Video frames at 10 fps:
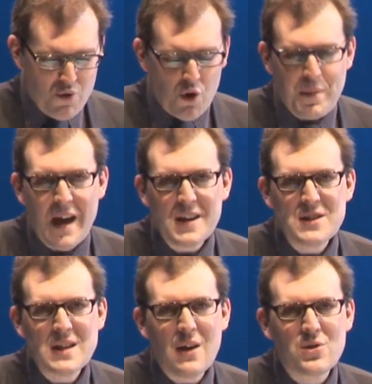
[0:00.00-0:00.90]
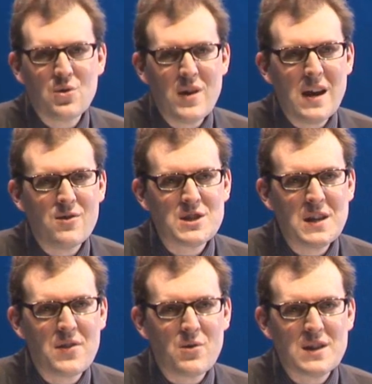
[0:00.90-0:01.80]
Broadband in South Korea is
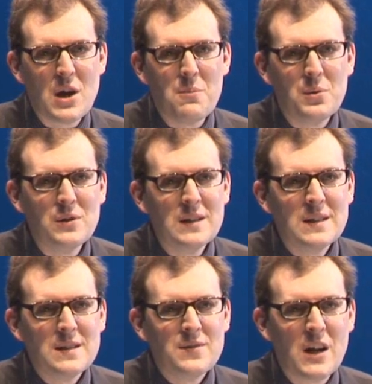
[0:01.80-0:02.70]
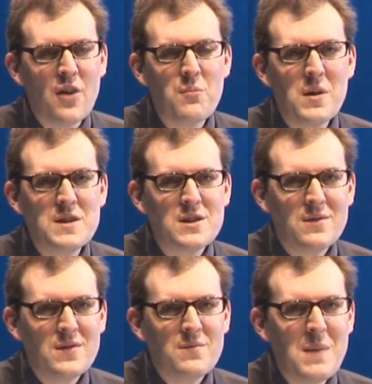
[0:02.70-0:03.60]
another example. The government
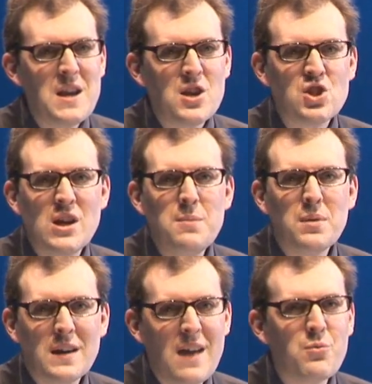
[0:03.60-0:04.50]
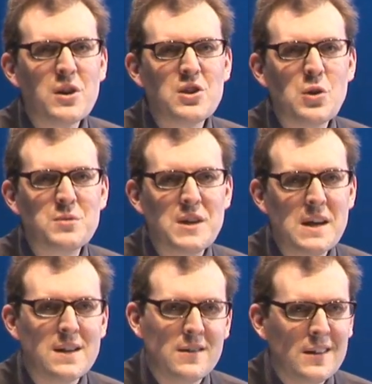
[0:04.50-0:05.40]
made it cheap and everyone adopted
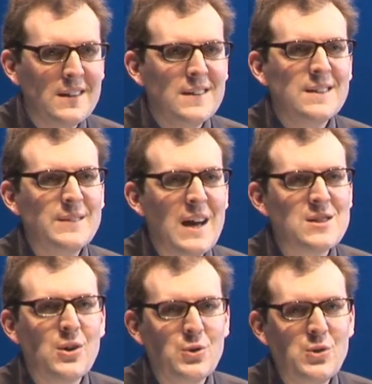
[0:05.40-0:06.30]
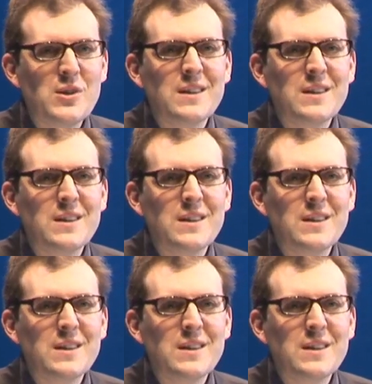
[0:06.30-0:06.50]
it. And that told you